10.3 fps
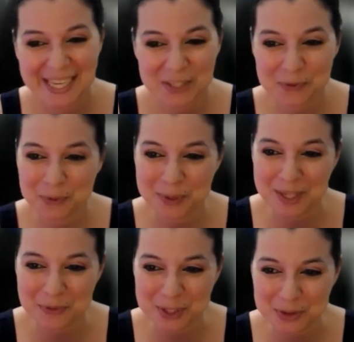That's what
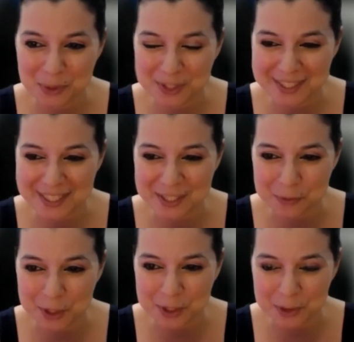me and Rich always teach
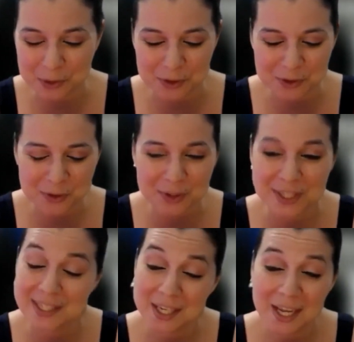when we coach our
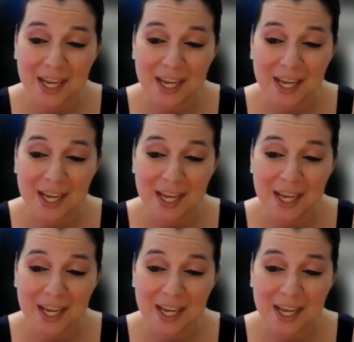students.